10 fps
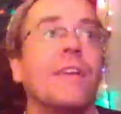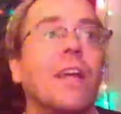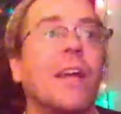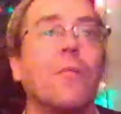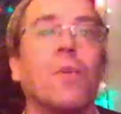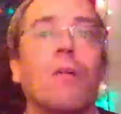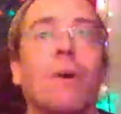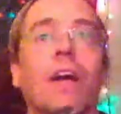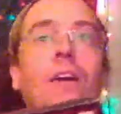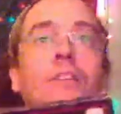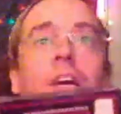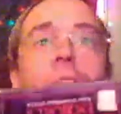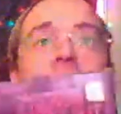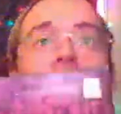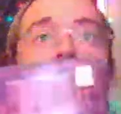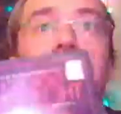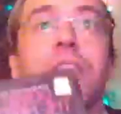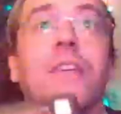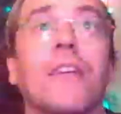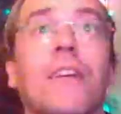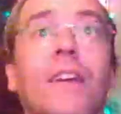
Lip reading: And one of my all-time favorites.